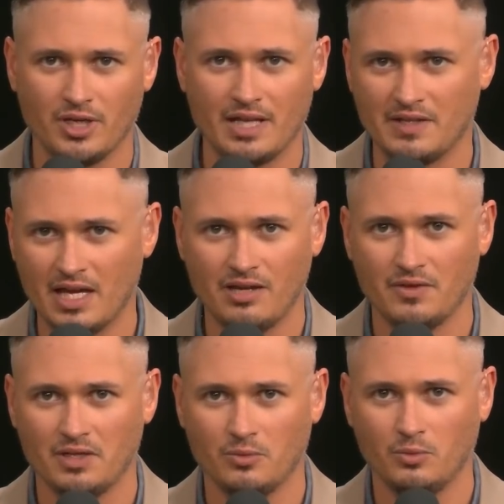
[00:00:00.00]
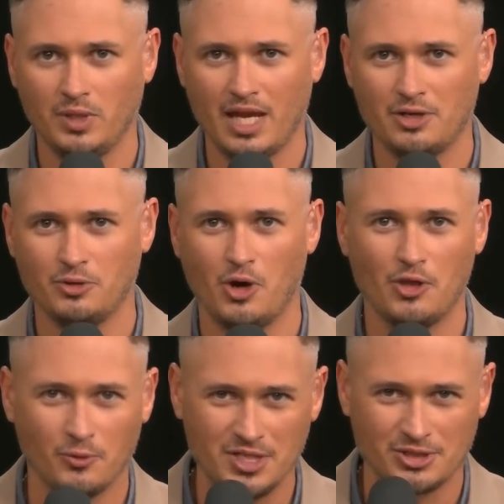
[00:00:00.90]
And at the end of it, we had to do all
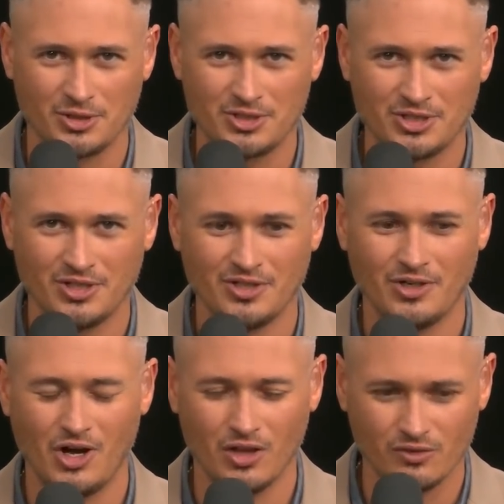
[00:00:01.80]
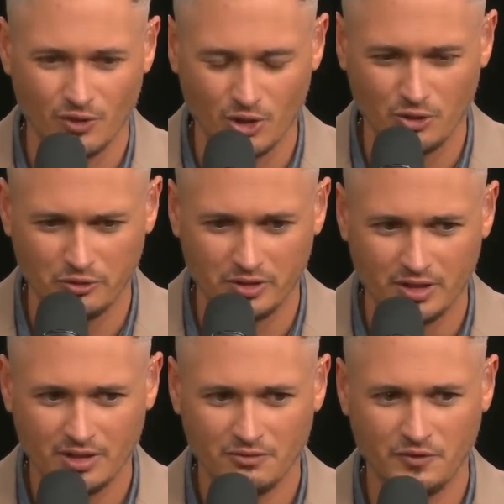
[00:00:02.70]
the research on the phone,
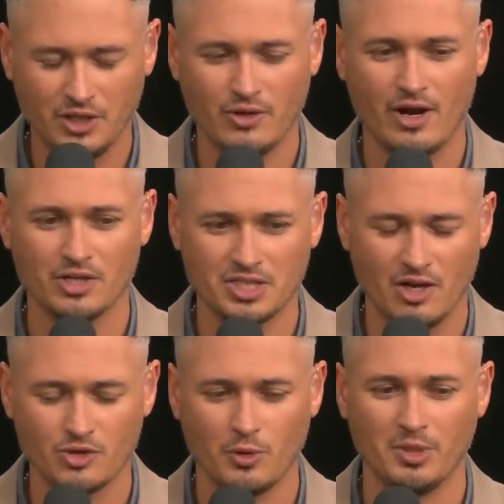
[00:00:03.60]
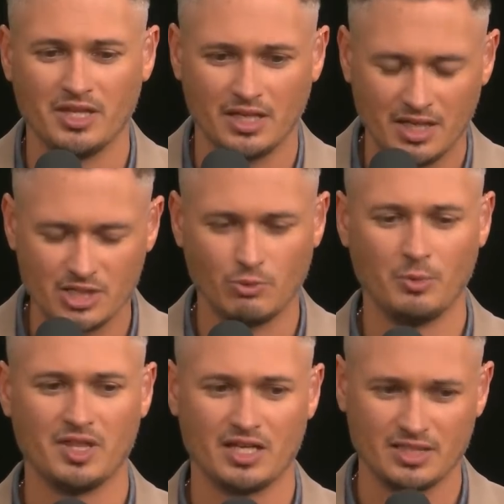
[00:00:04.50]
figure out ourselves what we think it is and what
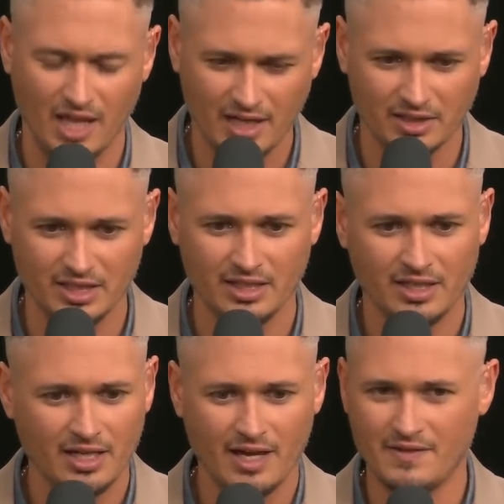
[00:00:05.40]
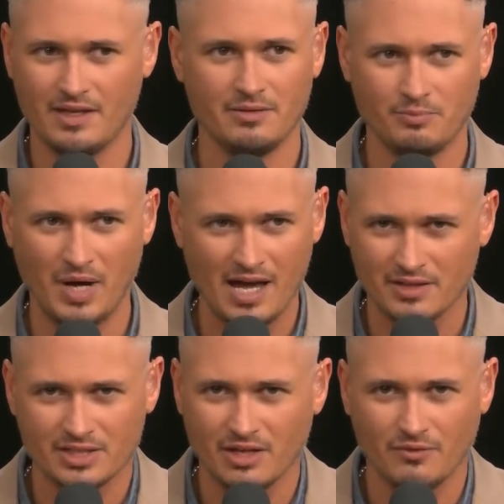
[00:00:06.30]
we think is likely, and then buy the
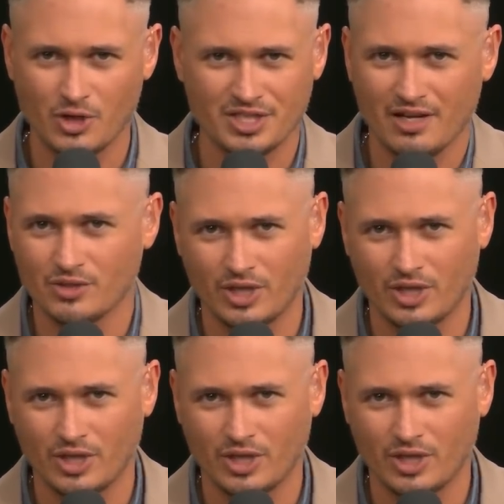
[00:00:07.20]
stuff ourselves.